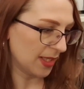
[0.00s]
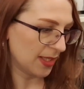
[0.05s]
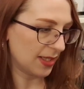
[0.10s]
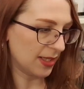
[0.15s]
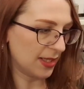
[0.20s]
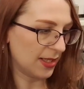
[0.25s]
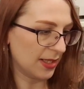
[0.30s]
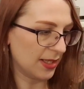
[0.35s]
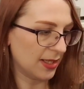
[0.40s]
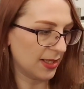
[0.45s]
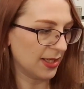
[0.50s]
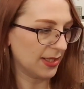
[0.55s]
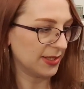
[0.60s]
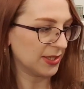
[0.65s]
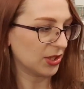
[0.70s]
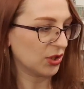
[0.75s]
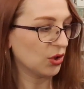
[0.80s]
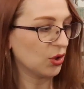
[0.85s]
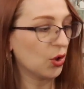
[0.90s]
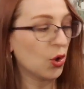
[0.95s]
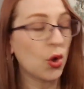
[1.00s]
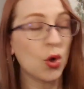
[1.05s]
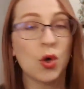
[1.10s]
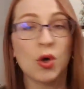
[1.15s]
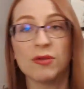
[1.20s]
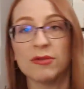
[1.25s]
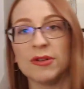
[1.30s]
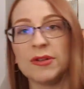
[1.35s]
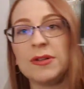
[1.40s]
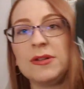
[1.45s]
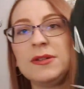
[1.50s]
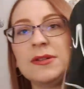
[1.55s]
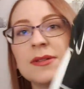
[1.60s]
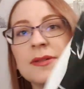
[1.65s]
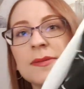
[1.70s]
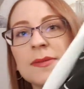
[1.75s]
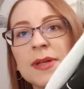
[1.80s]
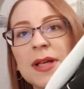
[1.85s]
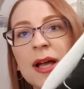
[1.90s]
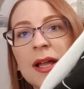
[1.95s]
and a coral
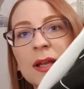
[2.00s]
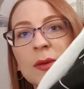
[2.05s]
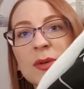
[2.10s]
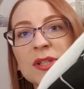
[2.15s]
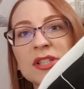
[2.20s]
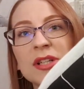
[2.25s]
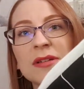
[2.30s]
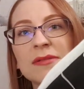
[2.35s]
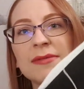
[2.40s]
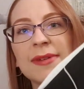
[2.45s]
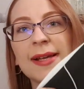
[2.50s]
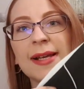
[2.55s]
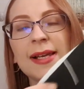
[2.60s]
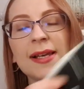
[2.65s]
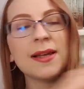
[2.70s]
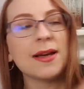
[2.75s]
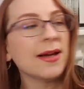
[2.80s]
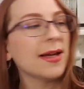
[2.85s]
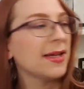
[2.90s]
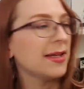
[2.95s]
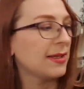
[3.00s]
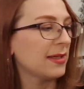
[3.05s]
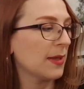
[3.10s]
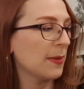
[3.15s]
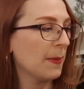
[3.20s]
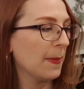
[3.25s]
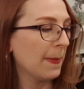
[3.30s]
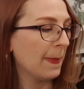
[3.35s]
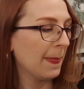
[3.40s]
colour, which I really like.